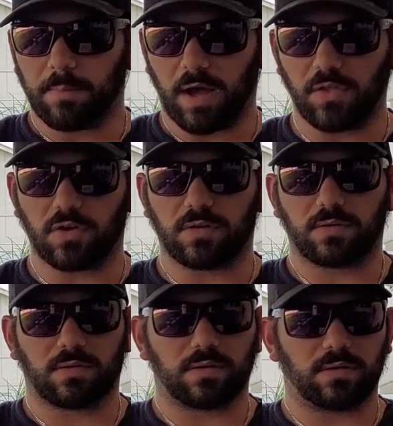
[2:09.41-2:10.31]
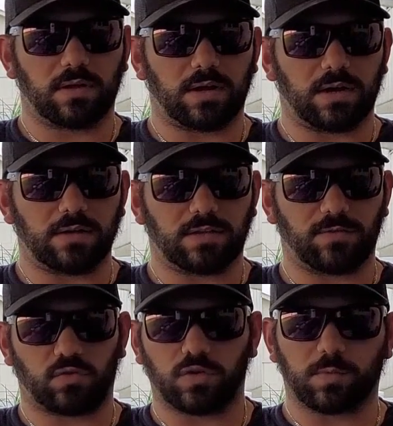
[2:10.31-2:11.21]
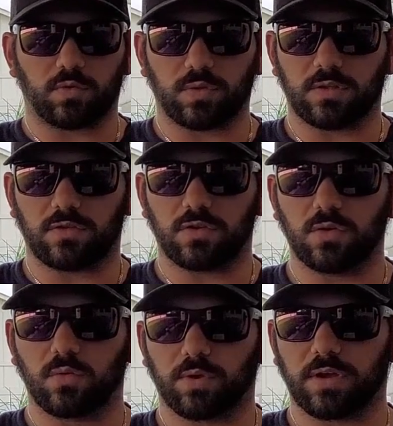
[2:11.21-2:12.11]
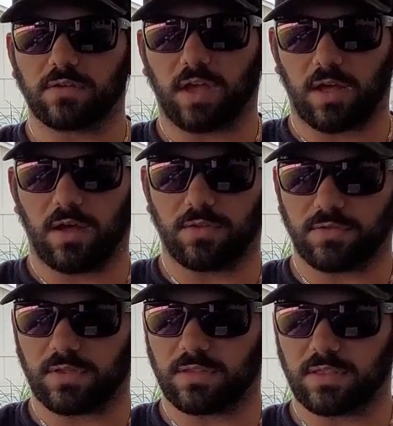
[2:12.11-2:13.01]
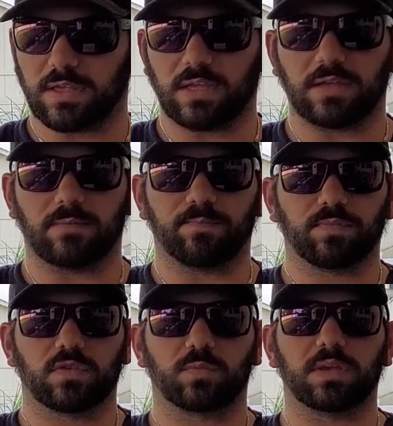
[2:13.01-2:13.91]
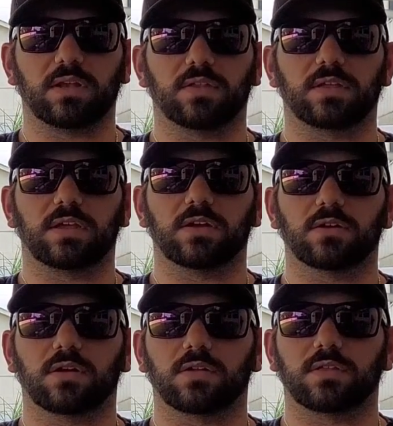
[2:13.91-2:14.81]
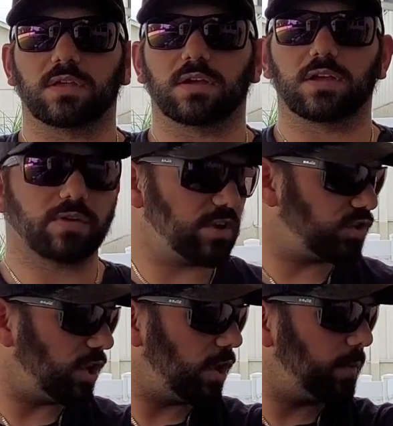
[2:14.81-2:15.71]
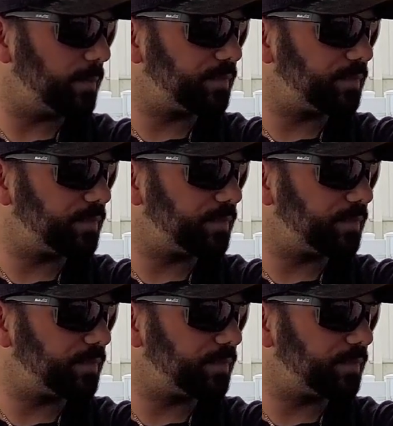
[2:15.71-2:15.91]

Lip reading: Other differences between the two reels, other than the speed of the gear, the gear ratio,